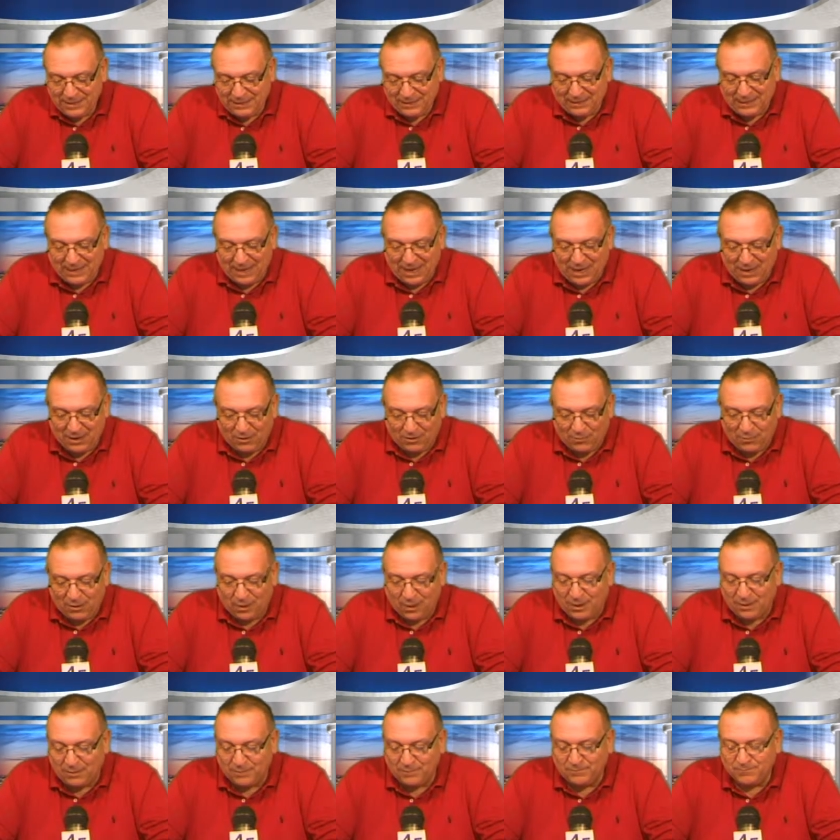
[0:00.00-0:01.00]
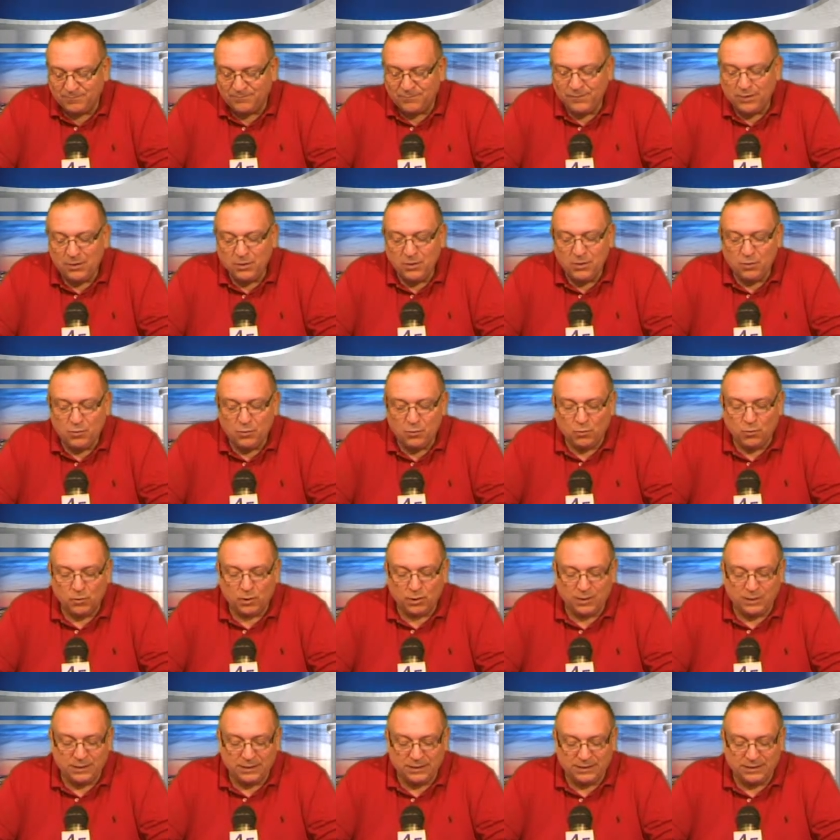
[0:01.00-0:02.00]
Now, um,
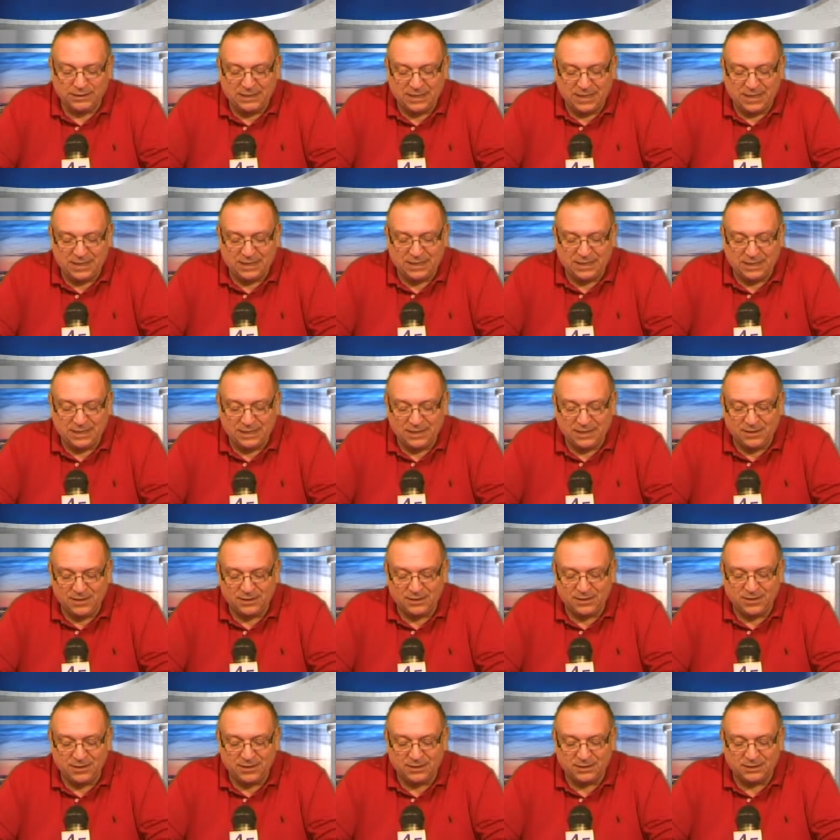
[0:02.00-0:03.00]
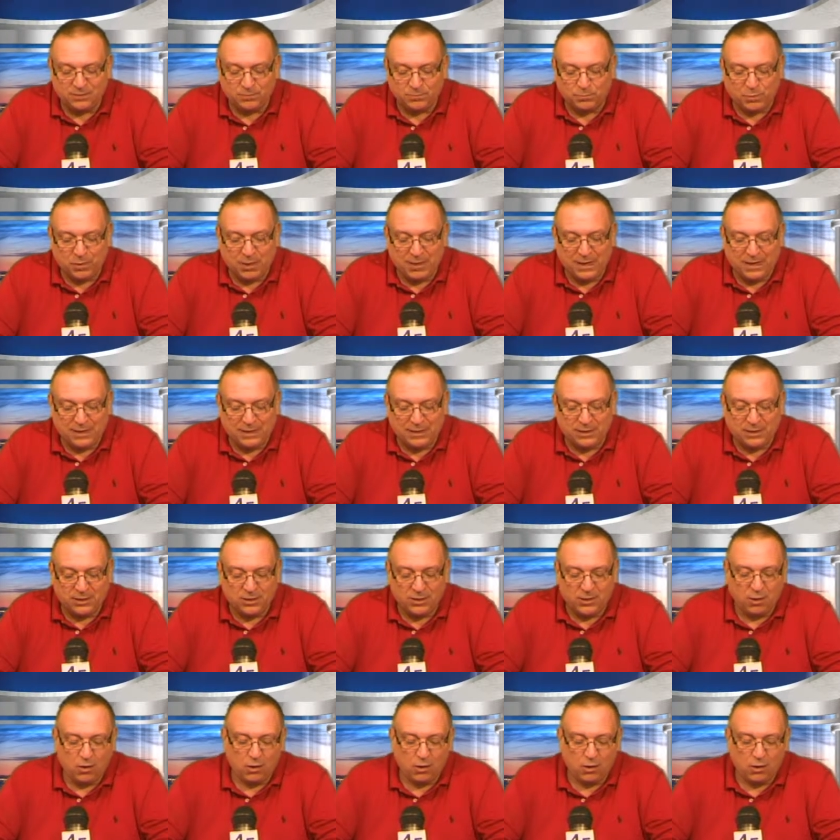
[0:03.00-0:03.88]
we're going to take this break